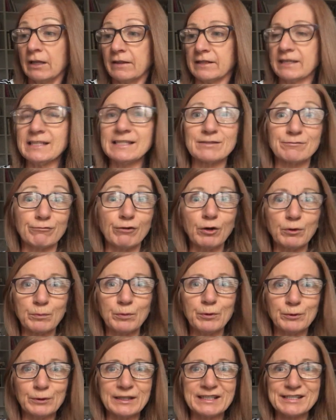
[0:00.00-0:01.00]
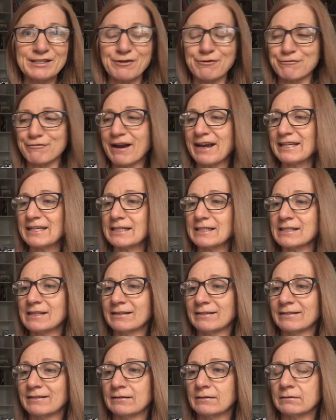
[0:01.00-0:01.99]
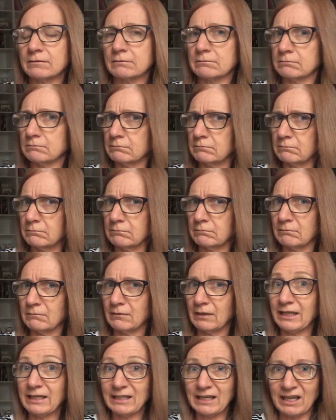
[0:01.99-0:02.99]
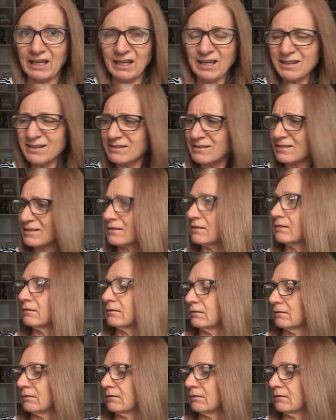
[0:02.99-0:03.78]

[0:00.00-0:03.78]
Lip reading: This rock pool is great. It is?